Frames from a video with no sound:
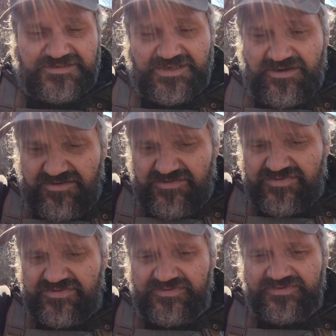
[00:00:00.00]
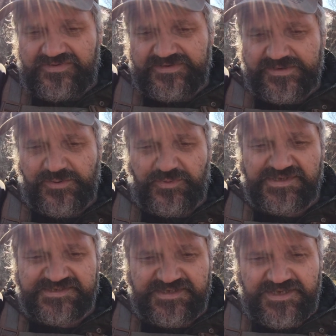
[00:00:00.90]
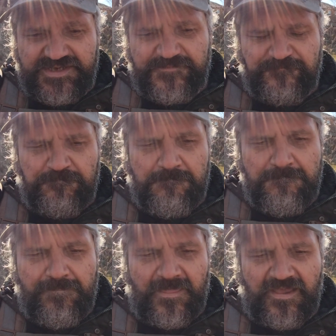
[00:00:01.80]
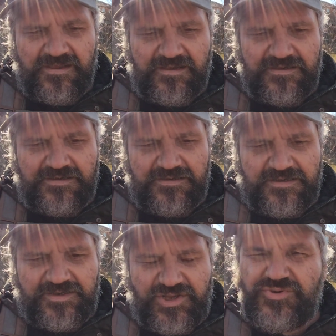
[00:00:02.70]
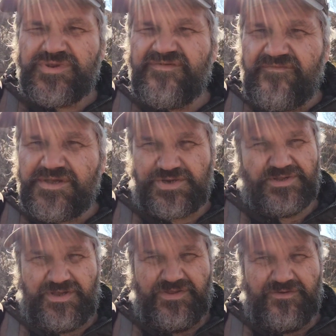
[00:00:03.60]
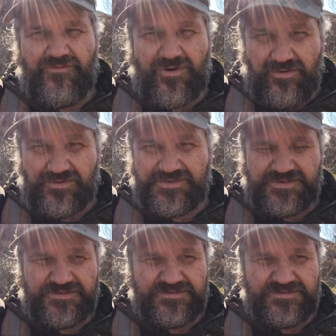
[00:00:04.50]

So we see new division in the world